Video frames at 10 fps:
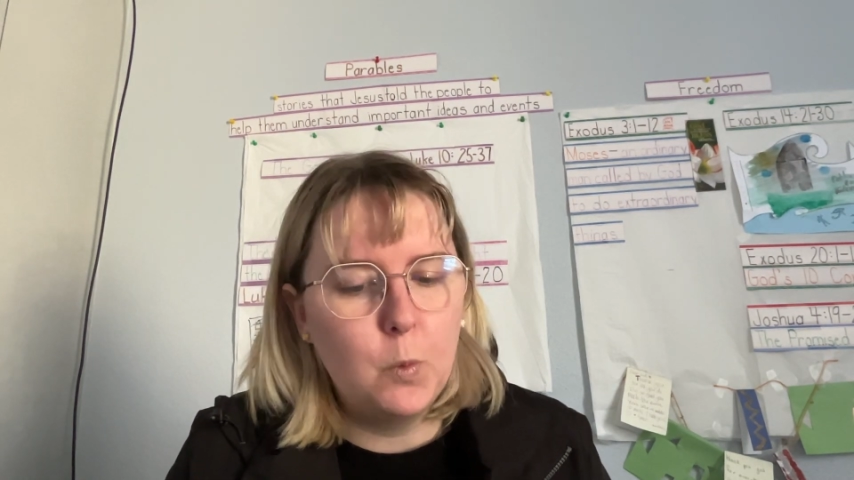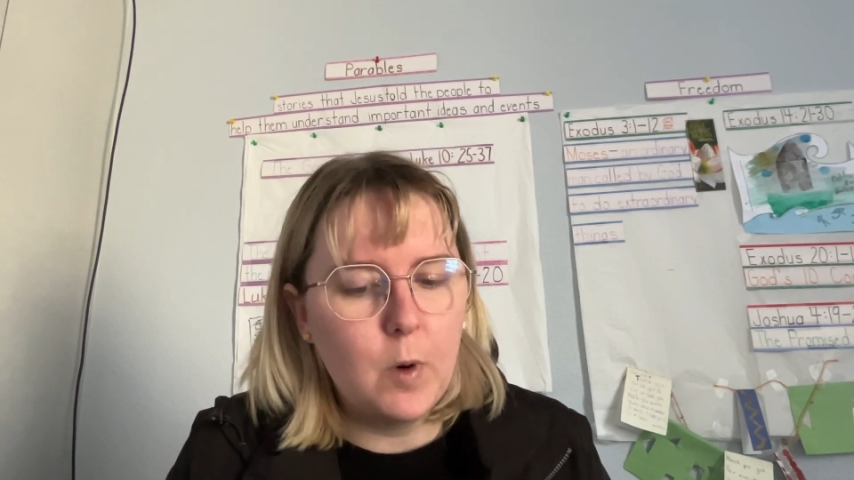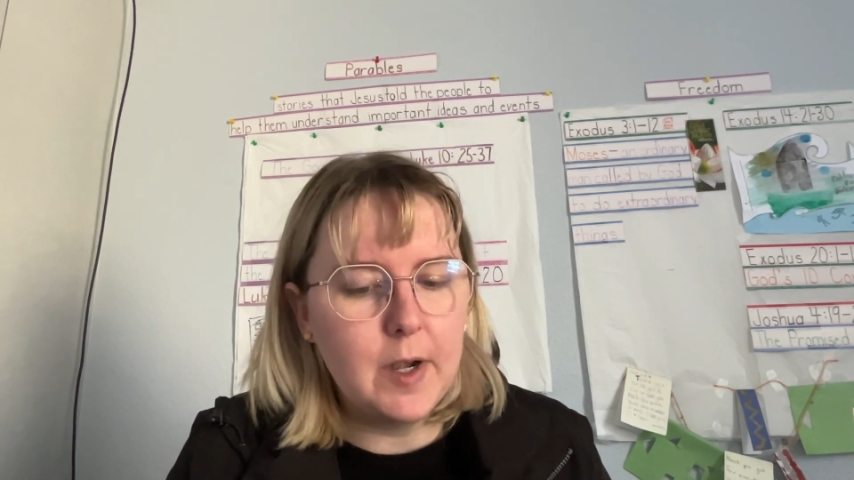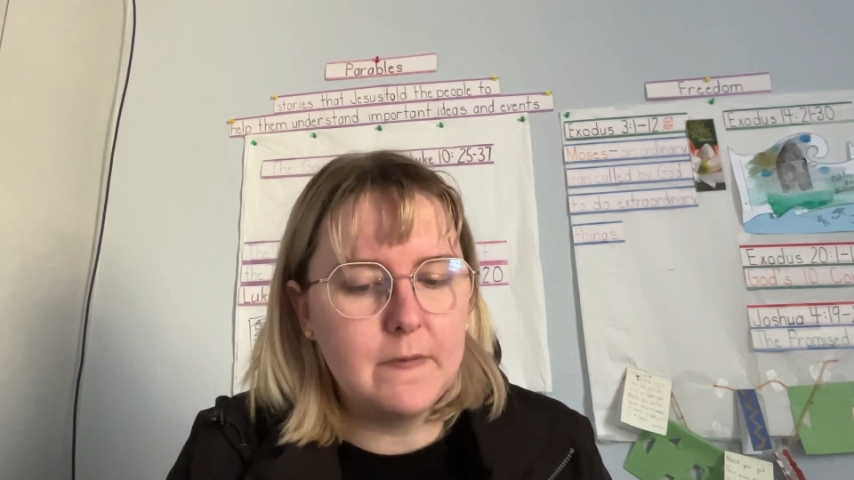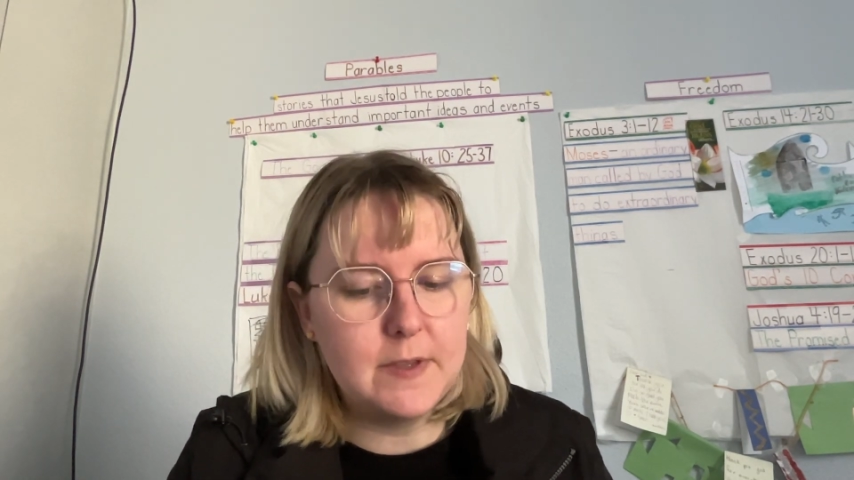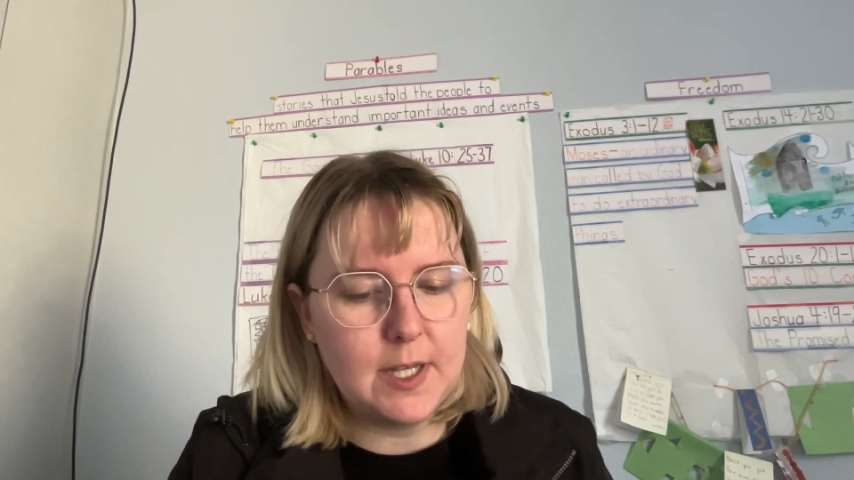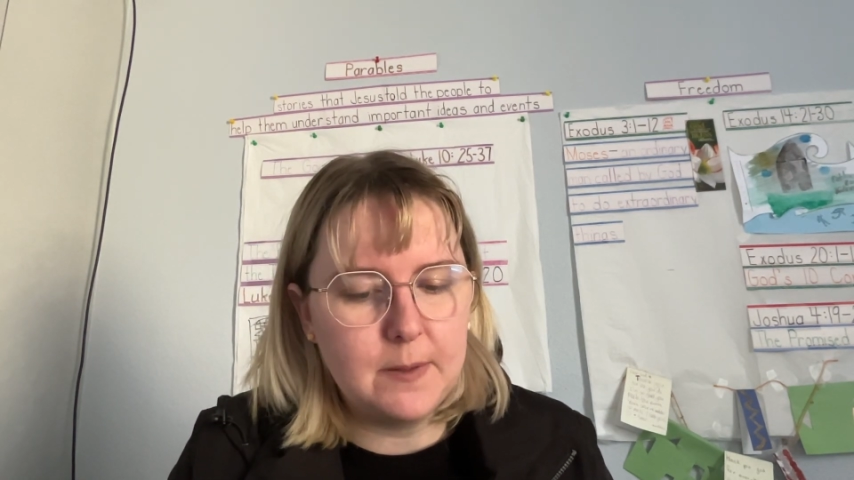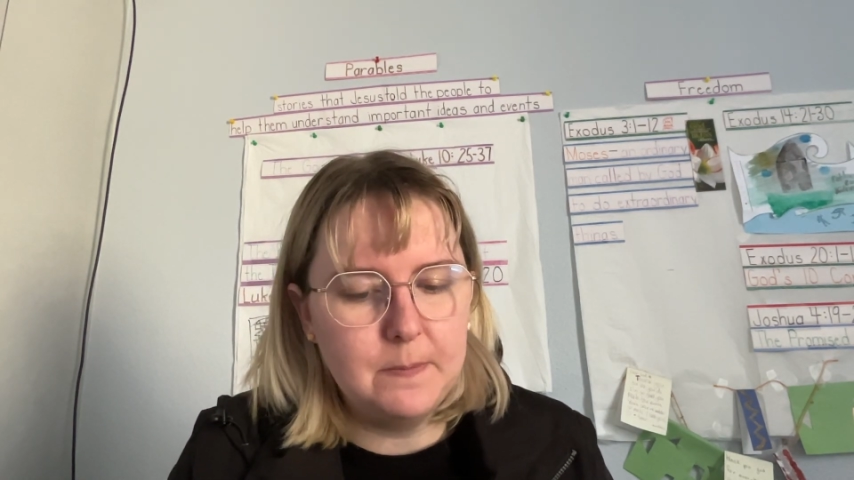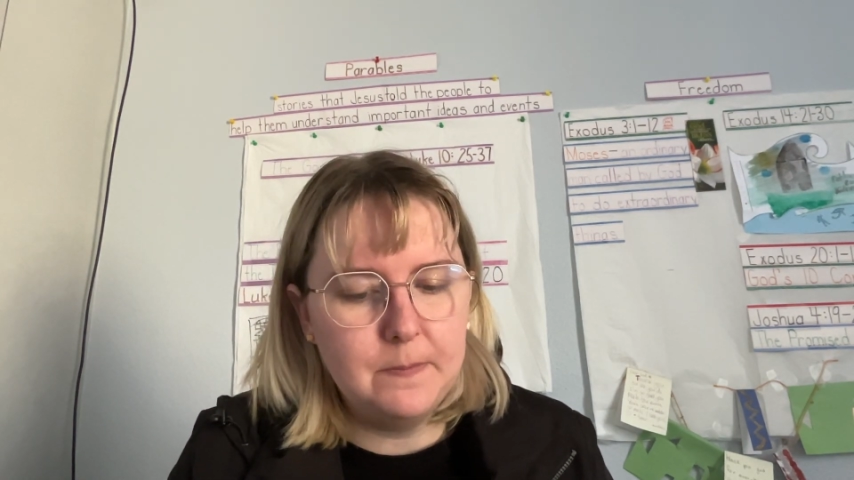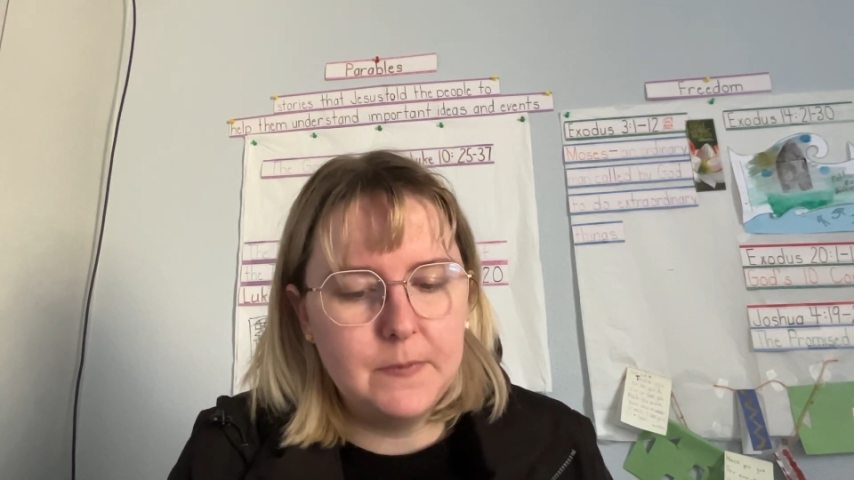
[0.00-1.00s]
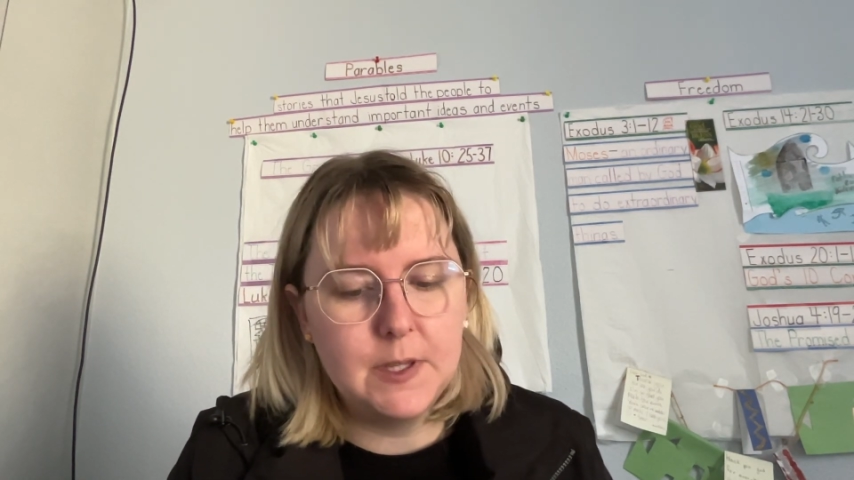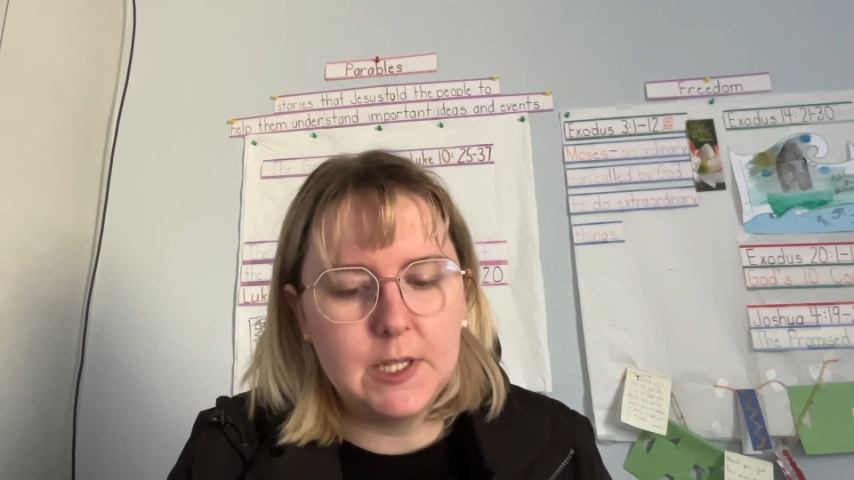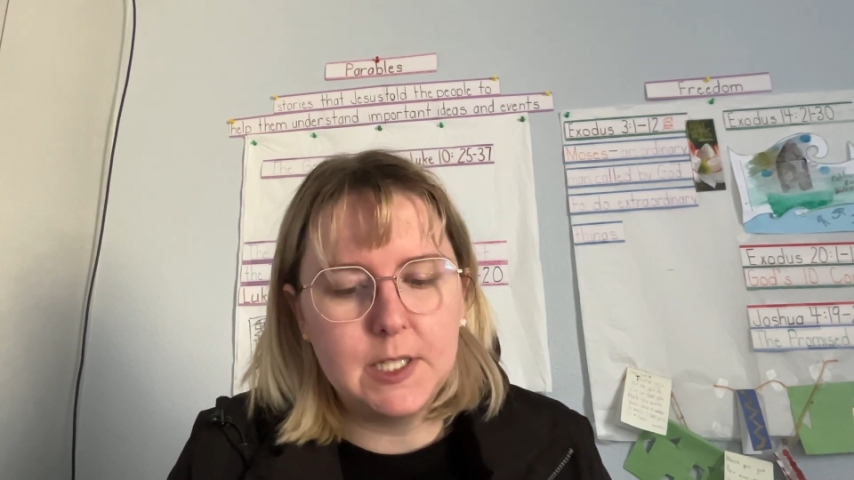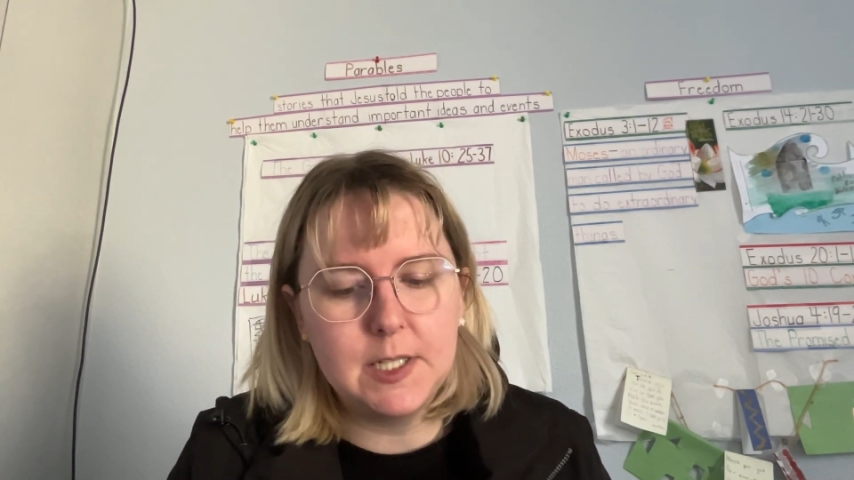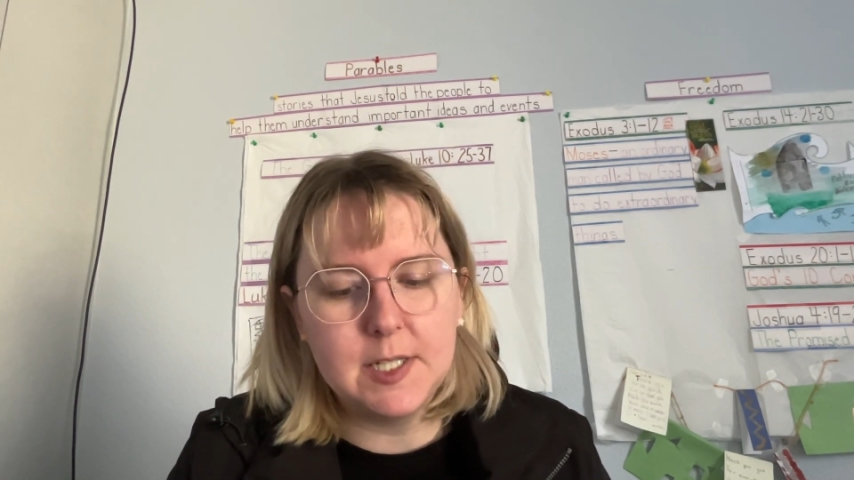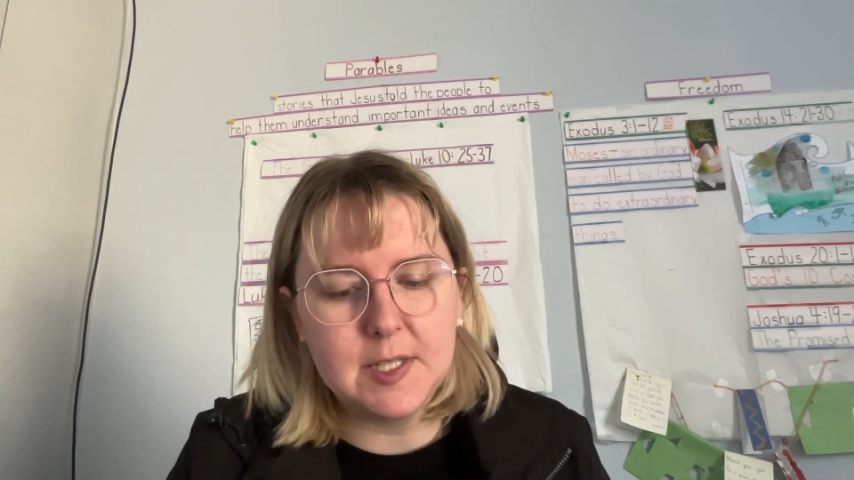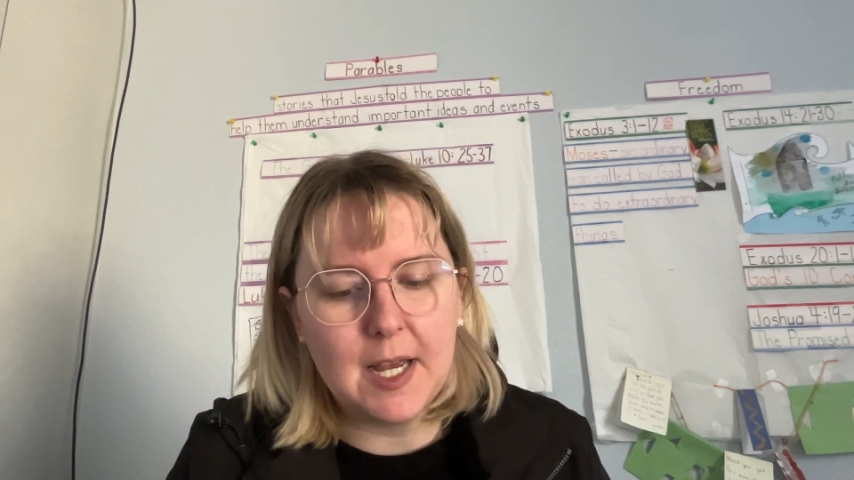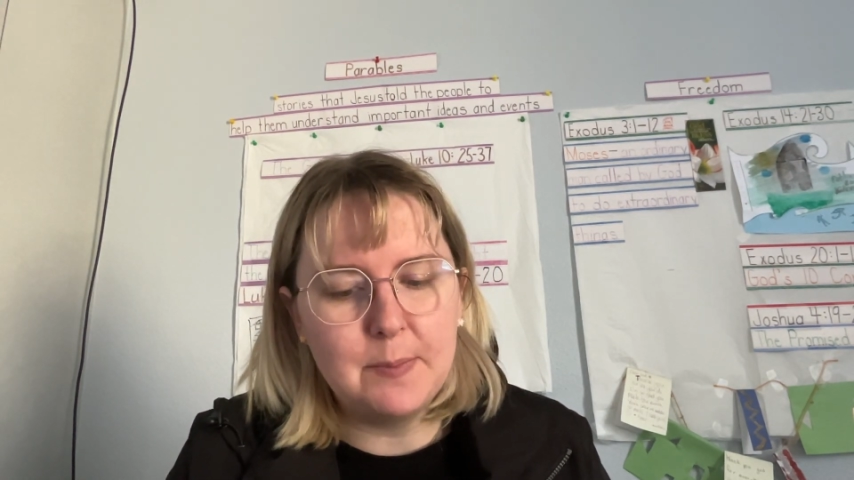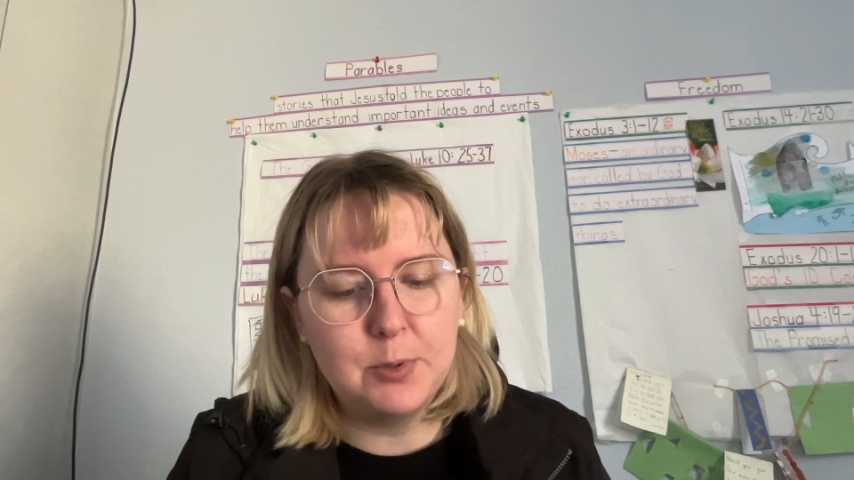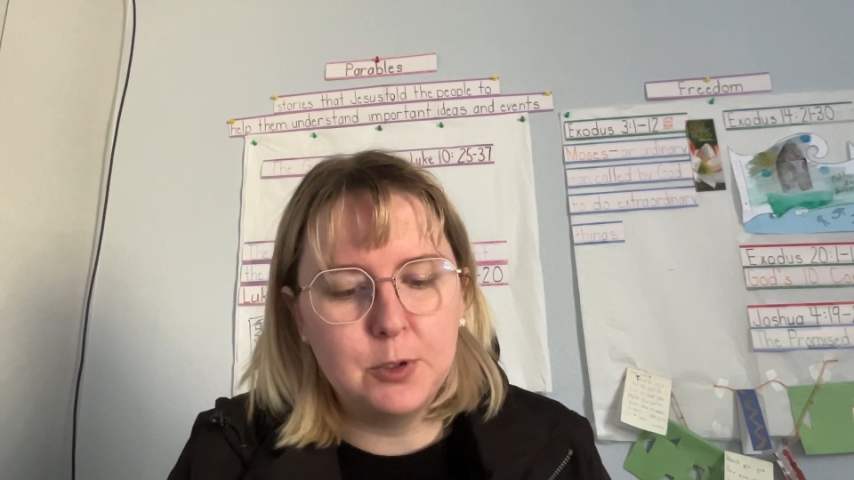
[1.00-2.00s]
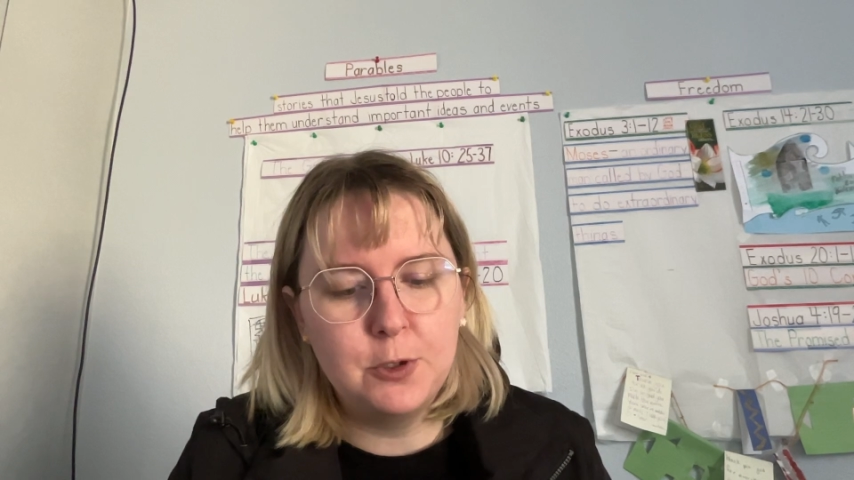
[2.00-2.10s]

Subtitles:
One of them, the disciple